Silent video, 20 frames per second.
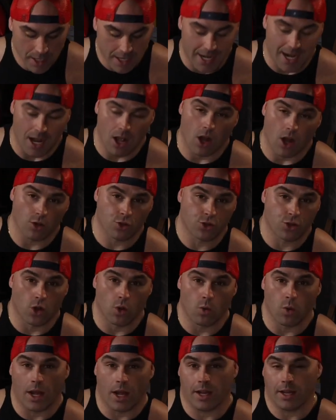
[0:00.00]
And I also
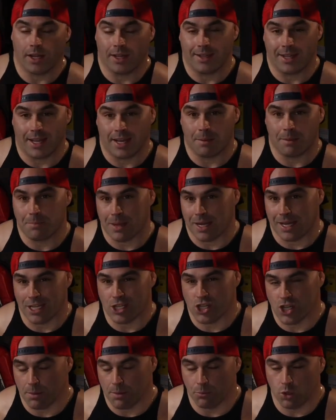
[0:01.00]
went and did a mini
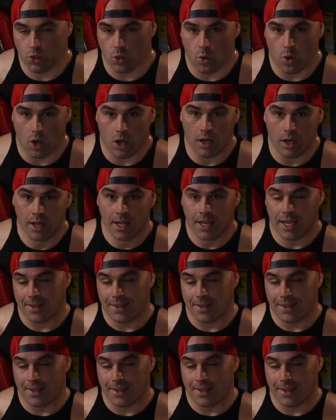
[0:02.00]
gym tour